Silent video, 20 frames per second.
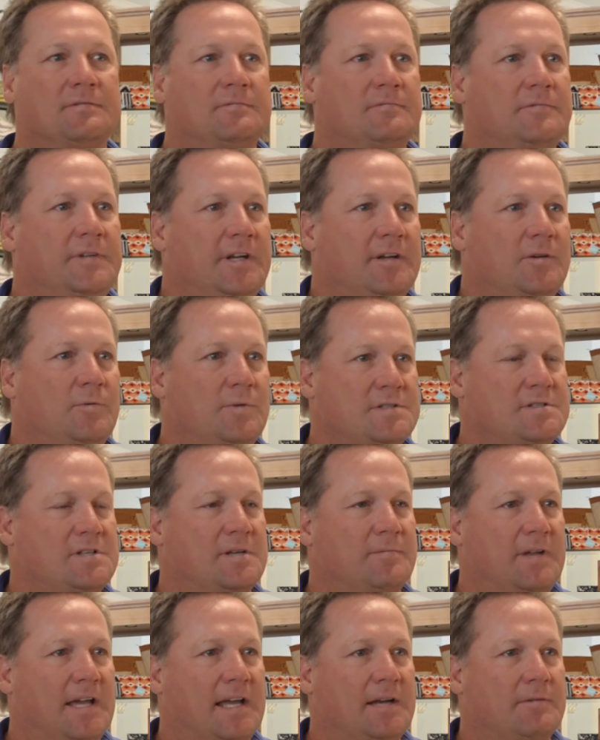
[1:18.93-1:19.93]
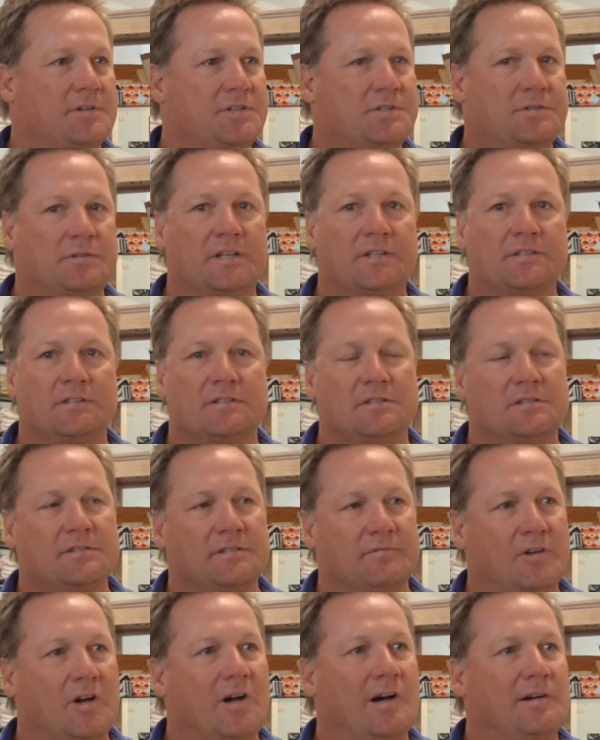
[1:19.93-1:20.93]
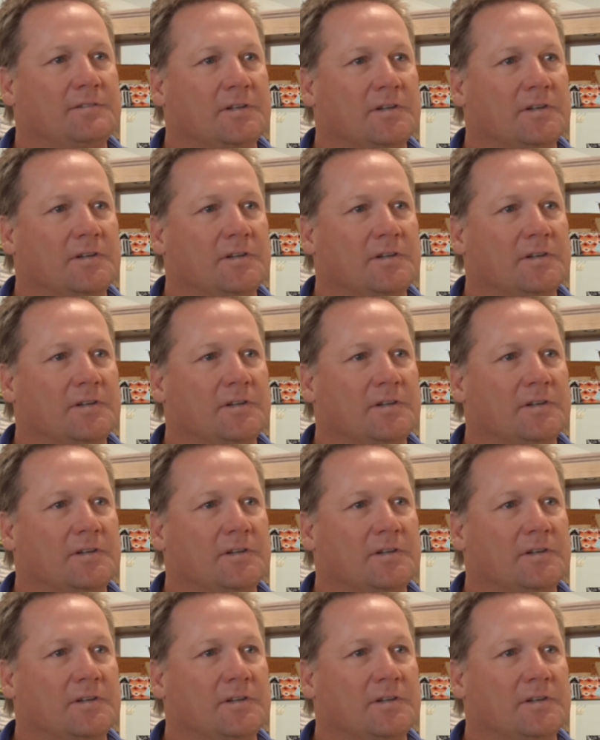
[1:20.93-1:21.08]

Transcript: you know, with some kind of restrictions involved